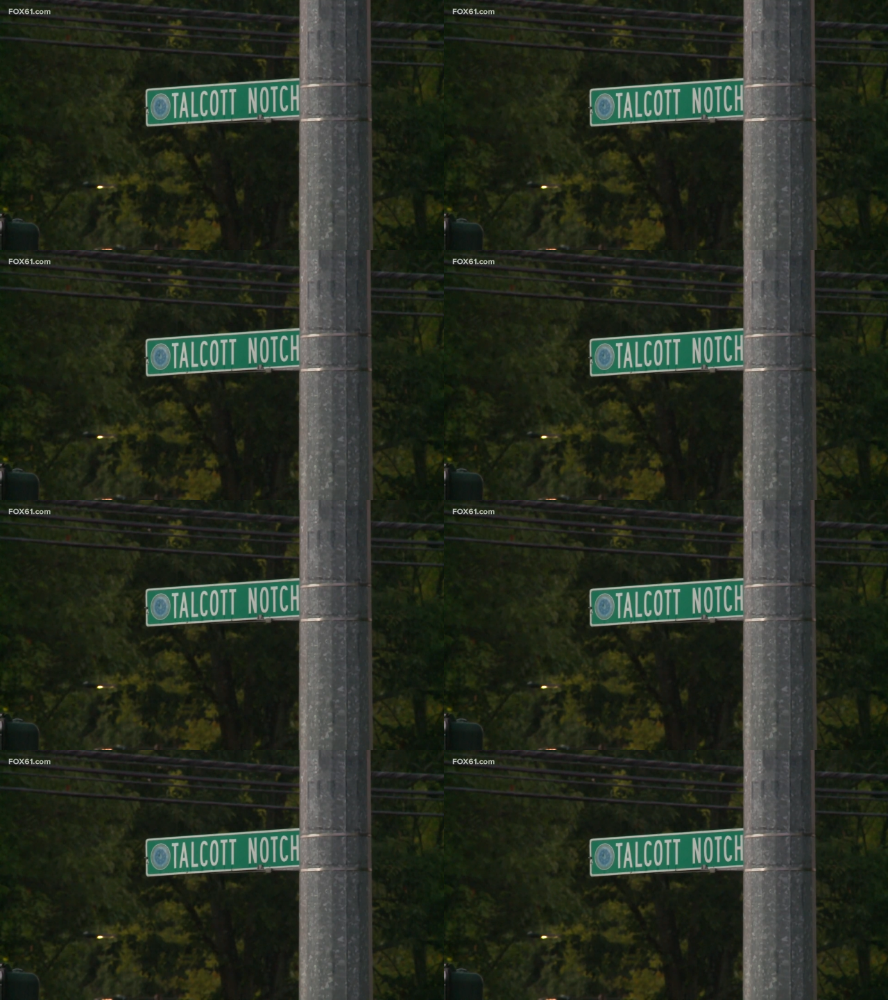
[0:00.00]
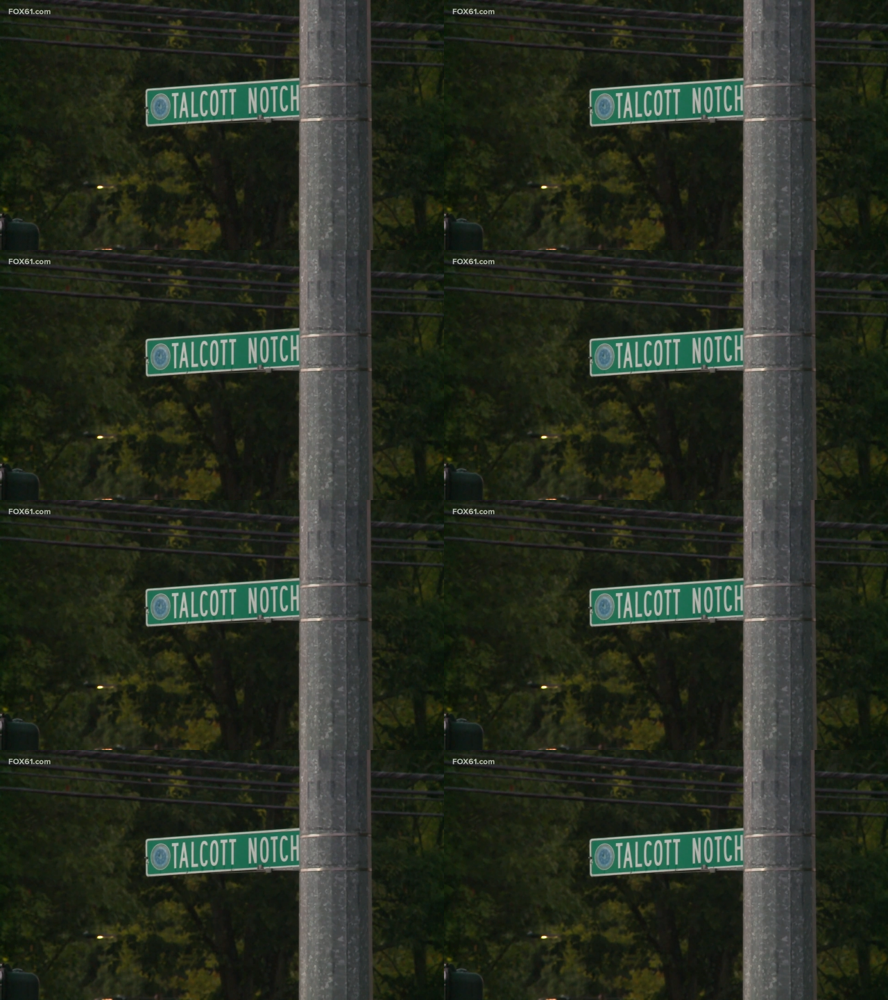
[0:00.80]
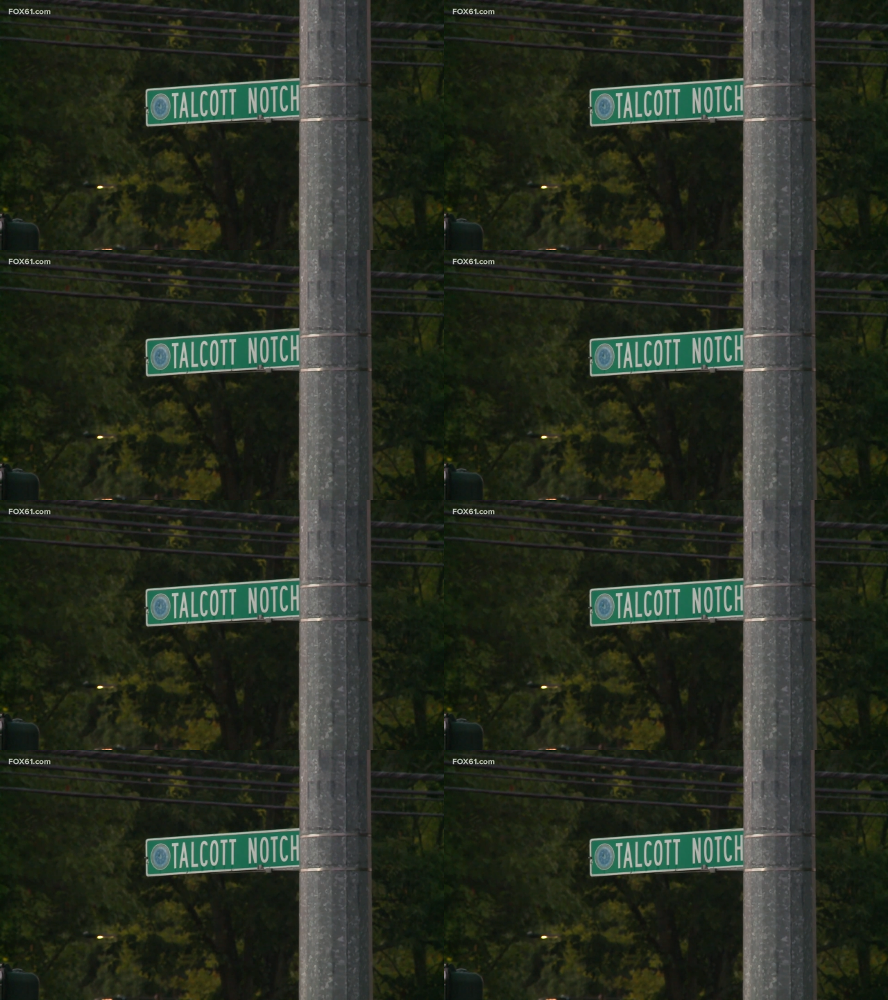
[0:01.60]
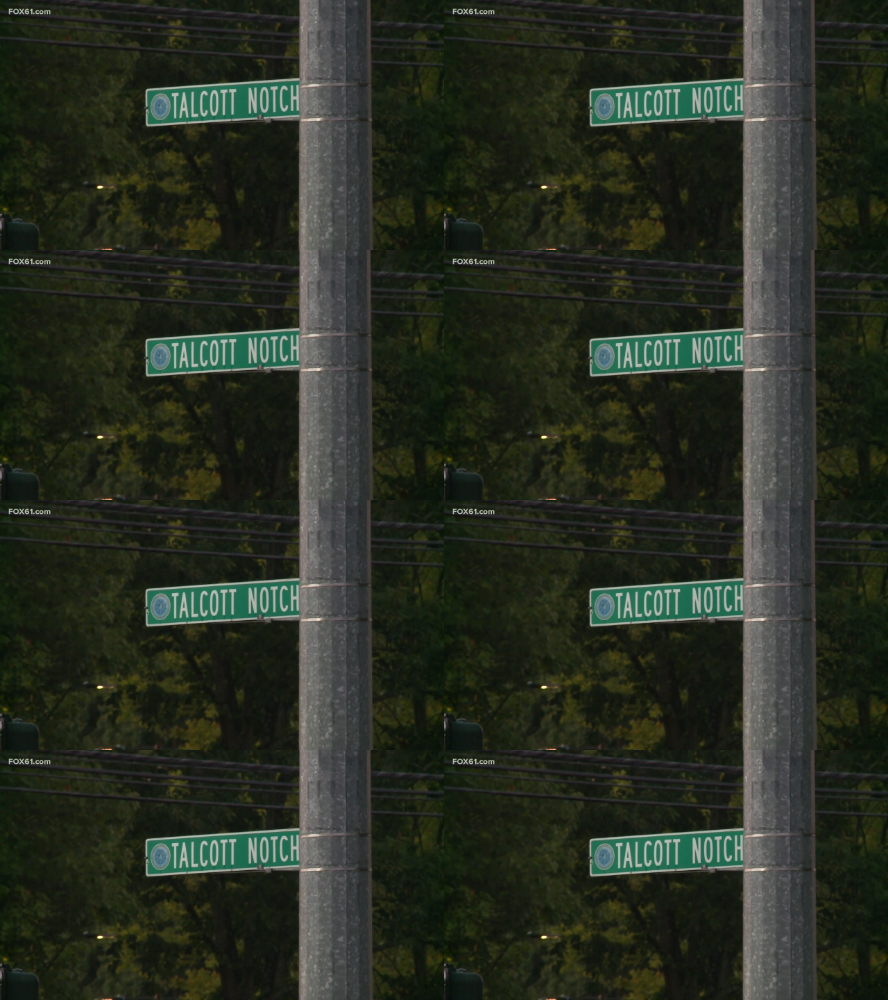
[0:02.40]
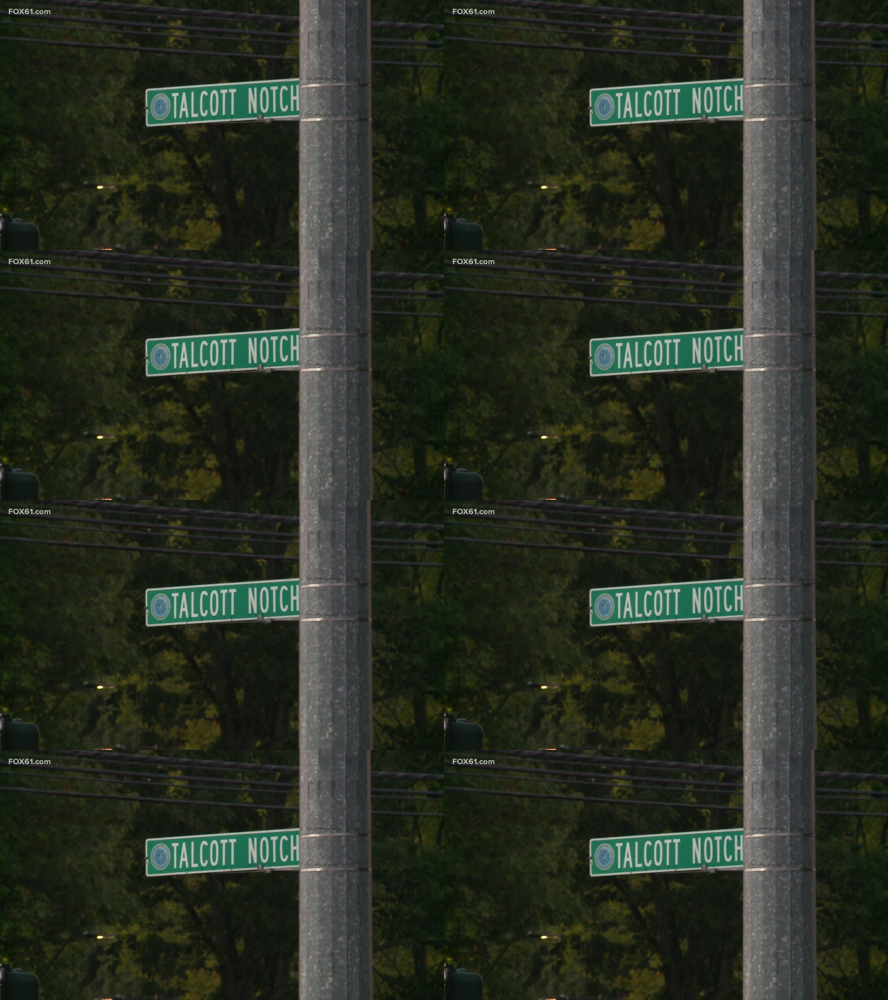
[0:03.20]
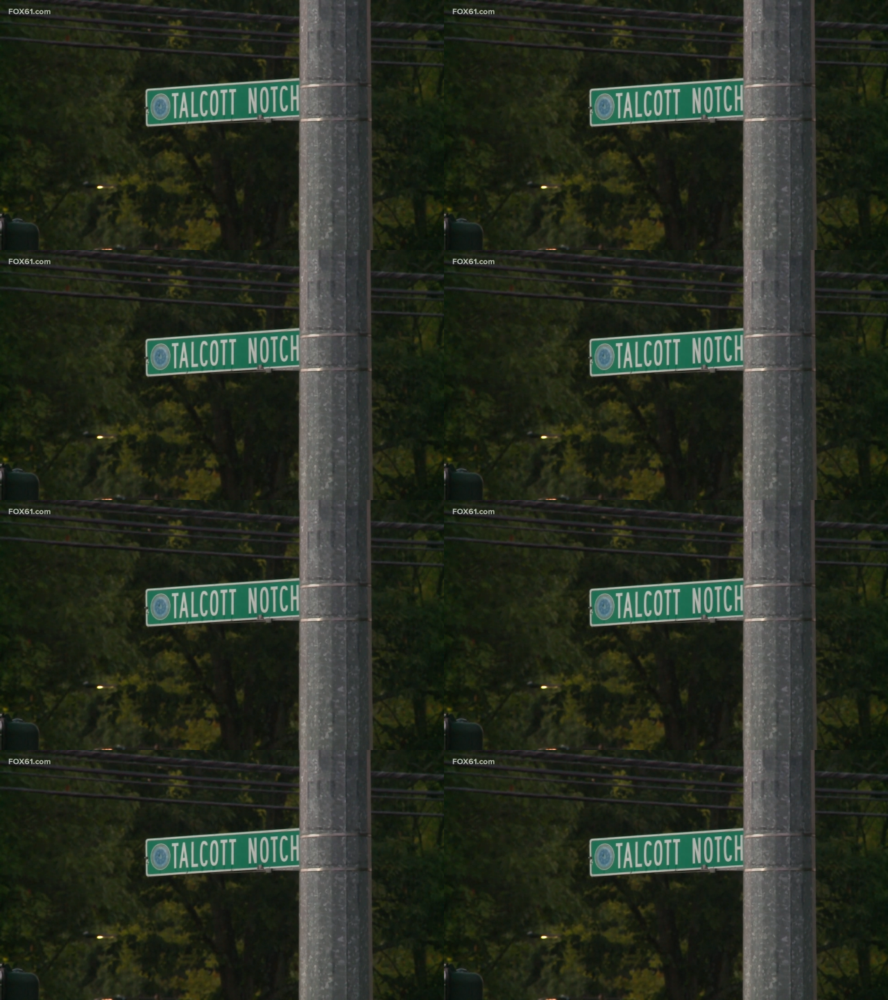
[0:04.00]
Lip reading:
Nobody's mouth can be seen.